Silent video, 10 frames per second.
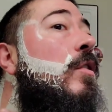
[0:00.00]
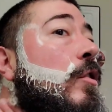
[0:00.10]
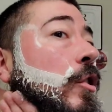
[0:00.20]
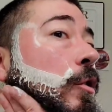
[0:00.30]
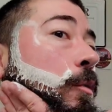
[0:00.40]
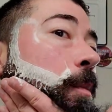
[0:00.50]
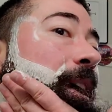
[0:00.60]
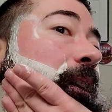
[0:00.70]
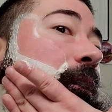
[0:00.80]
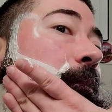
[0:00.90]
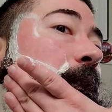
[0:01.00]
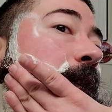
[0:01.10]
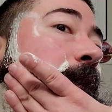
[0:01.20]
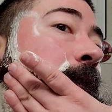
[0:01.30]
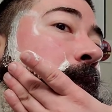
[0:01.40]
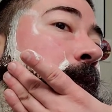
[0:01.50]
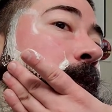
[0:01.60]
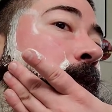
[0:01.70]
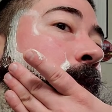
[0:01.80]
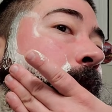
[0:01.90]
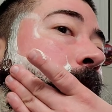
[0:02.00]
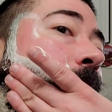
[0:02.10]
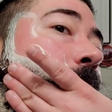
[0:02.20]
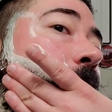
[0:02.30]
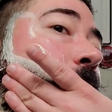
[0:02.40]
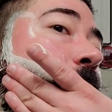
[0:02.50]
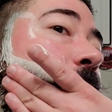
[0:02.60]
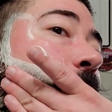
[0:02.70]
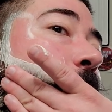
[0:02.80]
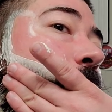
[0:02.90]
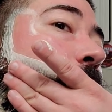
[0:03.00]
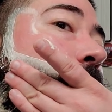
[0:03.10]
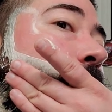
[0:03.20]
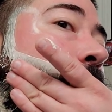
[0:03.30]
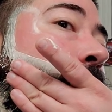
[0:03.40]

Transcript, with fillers: to making me technique wise